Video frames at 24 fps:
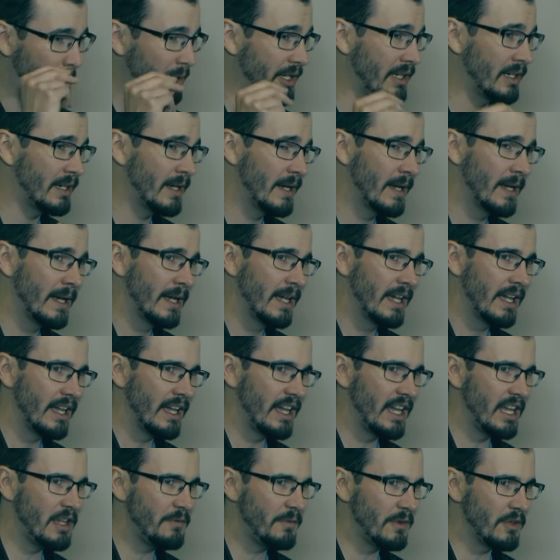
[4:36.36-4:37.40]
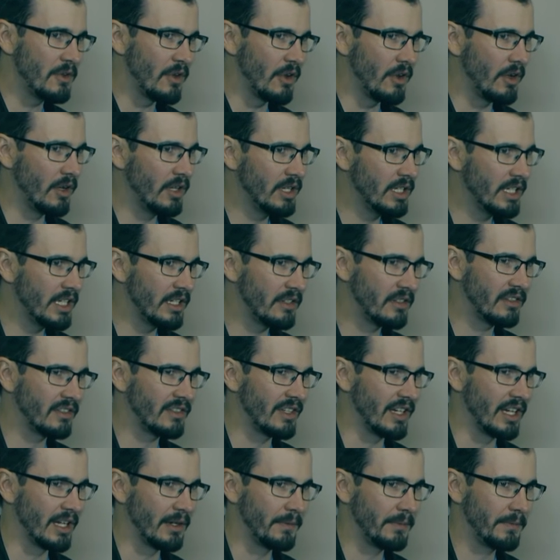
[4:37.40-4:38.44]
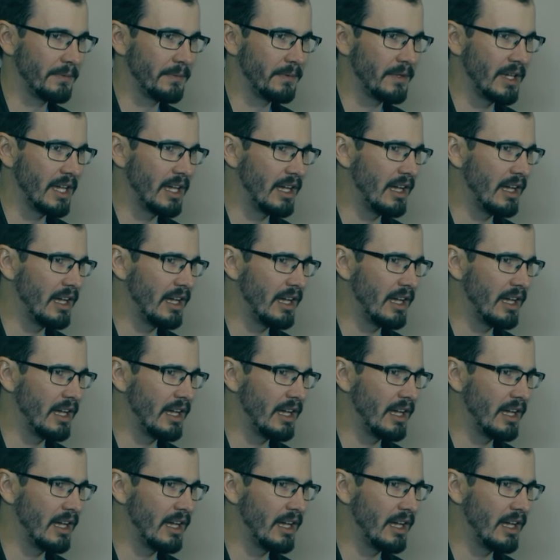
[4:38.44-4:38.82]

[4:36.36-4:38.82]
but even earlier stuff.